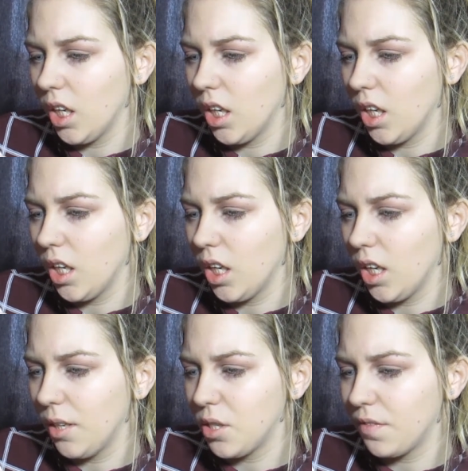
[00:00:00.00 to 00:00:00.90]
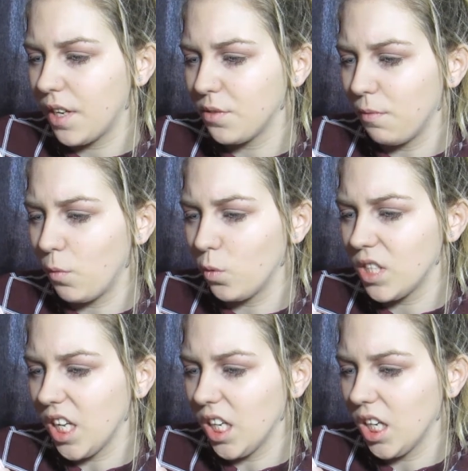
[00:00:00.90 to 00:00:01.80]

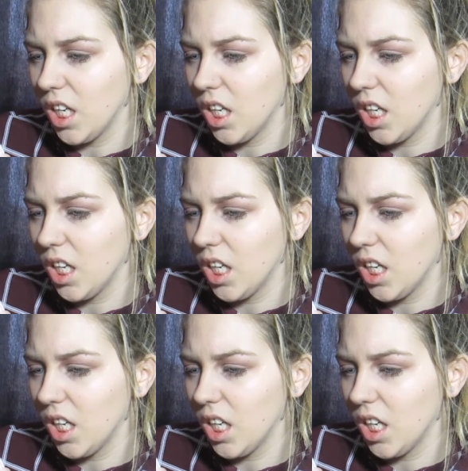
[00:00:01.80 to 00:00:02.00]
2014.